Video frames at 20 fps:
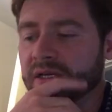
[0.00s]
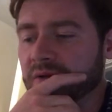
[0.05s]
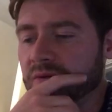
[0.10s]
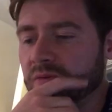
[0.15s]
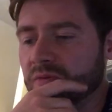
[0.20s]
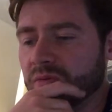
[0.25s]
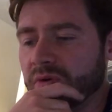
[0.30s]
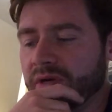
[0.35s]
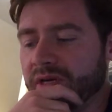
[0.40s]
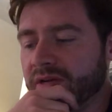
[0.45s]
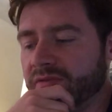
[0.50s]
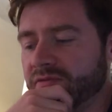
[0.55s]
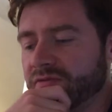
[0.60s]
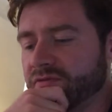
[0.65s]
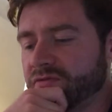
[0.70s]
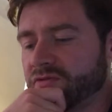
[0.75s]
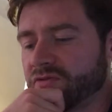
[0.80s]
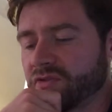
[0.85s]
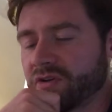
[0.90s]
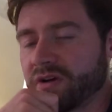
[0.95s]
we've
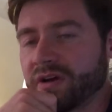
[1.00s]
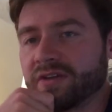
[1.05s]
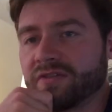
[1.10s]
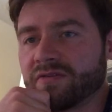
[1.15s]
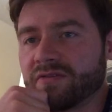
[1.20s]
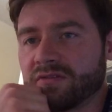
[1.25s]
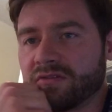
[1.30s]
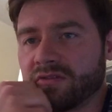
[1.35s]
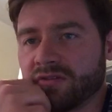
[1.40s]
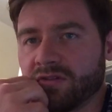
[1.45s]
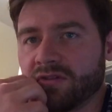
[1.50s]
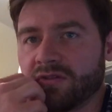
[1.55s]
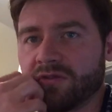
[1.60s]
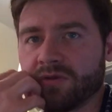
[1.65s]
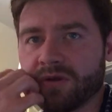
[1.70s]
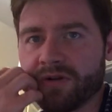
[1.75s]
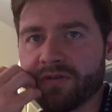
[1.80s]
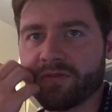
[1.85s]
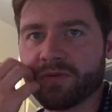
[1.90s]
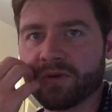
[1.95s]
tried to,
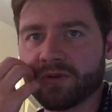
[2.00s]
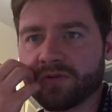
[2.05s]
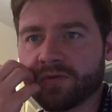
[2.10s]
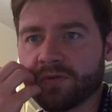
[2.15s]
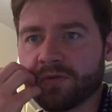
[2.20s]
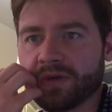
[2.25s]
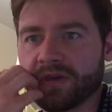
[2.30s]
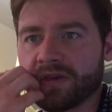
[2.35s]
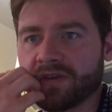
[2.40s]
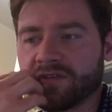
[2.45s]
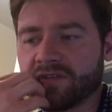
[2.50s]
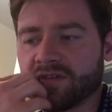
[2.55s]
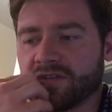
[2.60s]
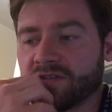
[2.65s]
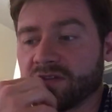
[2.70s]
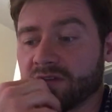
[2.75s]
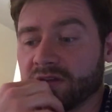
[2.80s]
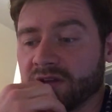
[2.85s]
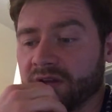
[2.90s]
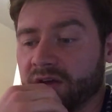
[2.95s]
wherever possible, be
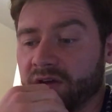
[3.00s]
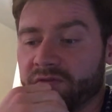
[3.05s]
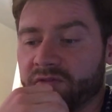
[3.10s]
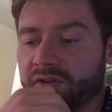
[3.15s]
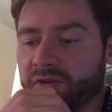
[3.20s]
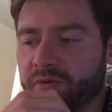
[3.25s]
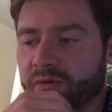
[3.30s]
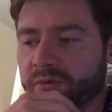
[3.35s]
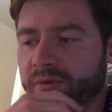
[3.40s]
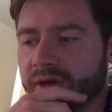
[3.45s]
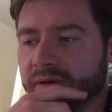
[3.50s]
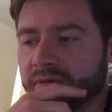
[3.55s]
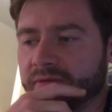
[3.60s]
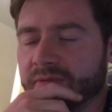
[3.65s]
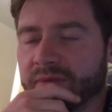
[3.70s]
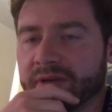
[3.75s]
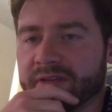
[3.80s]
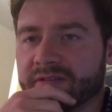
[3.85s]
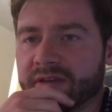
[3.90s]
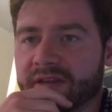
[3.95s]
consistent, and hopefully we'll be able to
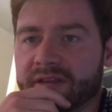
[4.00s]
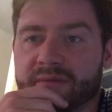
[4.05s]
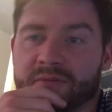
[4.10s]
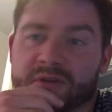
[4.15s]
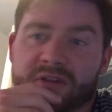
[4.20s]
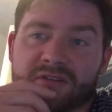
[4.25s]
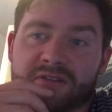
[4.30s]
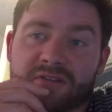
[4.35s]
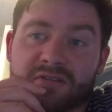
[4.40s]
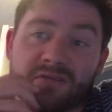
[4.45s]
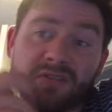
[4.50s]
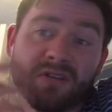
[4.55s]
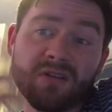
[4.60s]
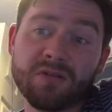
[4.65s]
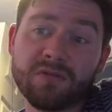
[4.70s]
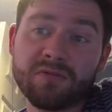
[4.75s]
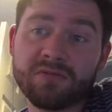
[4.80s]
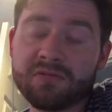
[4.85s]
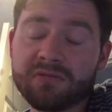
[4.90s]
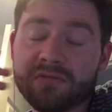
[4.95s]
maintain that. But you don't
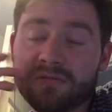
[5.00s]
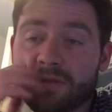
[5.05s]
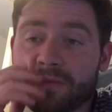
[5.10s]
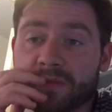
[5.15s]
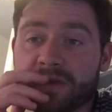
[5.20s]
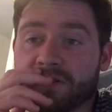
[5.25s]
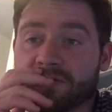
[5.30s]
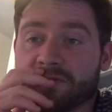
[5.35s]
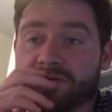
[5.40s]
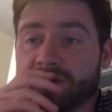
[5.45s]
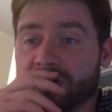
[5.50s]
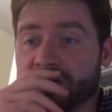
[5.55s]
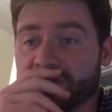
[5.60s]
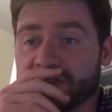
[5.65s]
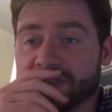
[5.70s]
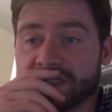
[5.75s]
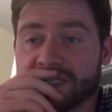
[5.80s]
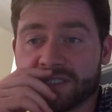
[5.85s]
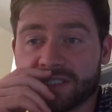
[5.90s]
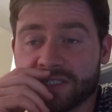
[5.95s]
know. I mean, if one of us
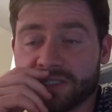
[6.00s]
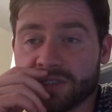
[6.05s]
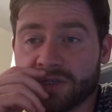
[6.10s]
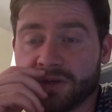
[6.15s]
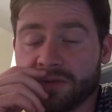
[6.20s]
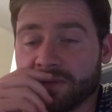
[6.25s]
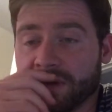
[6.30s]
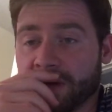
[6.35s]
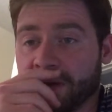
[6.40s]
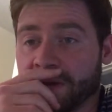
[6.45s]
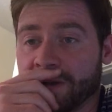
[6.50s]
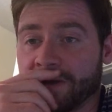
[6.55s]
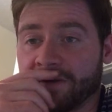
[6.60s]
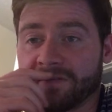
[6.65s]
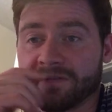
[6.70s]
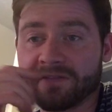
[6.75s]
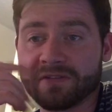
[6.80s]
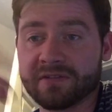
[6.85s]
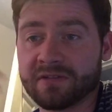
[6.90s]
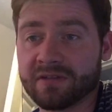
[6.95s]
gets a job going off
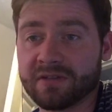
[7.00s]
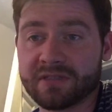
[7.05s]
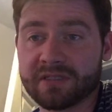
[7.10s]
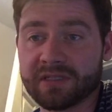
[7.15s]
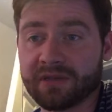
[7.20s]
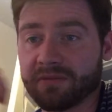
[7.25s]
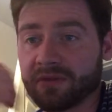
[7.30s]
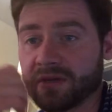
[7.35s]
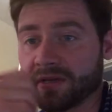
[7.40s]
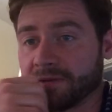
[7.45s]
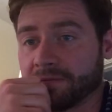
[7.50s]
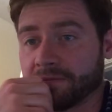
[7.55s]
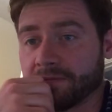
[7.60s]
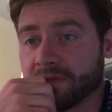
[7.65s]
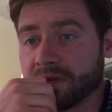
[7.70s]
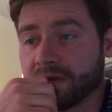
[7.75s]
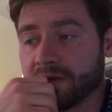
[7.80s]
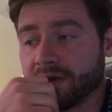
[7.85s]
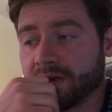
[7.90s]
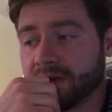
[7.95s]
and doing something
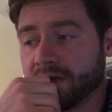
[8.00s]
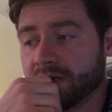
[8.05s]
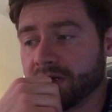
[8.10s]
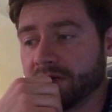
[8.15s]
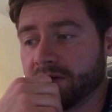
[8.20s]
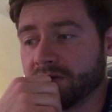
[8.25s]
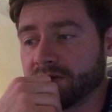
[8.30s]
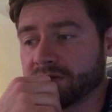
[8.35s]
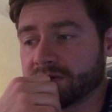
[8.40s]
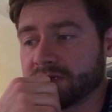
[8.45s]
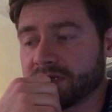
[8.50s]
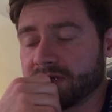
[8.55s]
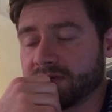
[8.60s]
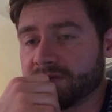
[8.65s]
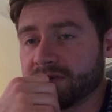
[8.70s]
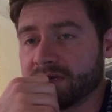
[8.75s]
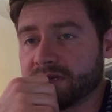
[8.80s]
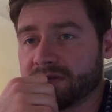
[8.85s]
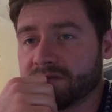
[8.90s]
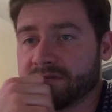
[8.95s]
long term,
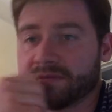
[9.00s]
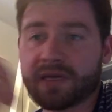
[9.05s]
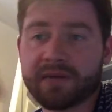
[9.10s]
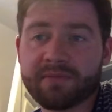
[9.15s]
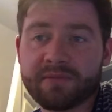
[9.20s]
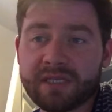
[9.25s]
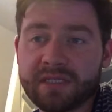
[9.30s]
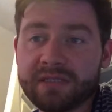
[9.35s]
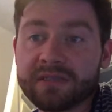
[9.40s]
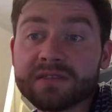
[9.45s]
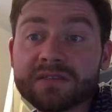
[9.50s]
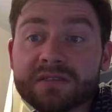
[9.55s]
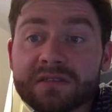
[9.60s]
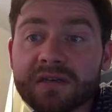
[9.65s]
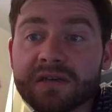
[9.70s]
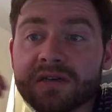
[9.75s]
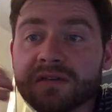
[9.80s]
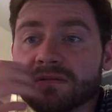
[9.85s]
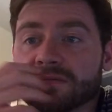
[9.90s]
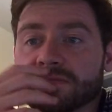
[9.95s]
then that means
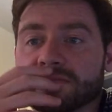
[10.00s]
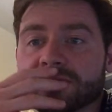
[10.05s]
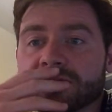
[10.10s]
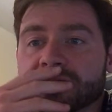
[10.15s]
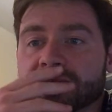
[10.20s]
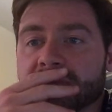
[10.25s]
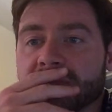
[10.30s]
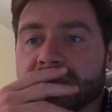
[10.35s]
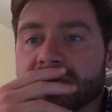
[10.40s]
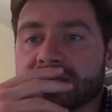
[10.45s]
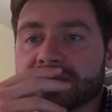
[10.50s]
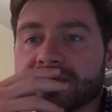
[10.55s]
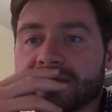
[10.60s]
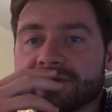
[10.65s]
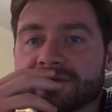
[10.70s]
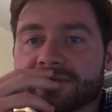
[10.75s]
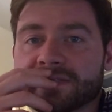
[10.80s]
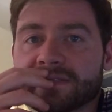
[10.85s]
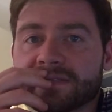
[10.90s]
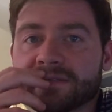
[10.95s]
that things have
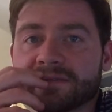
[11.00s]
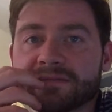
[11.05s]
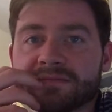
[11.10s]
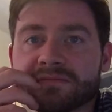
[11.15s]
to